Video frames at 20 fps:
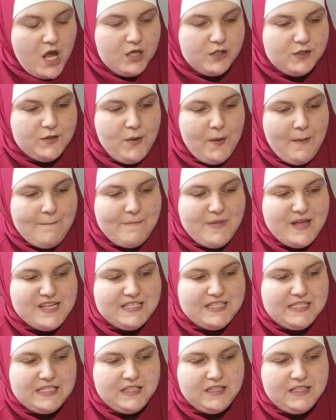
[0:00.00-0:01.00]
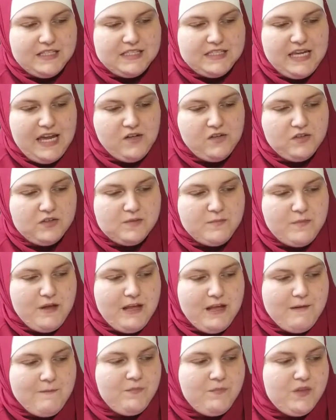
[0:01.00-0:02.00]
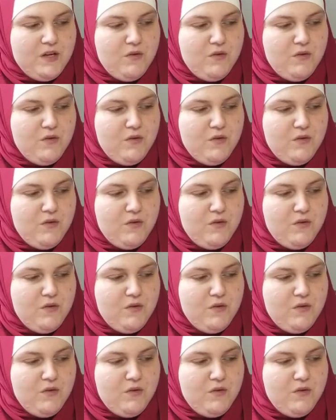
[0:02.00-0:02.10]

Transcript: So it basically tells me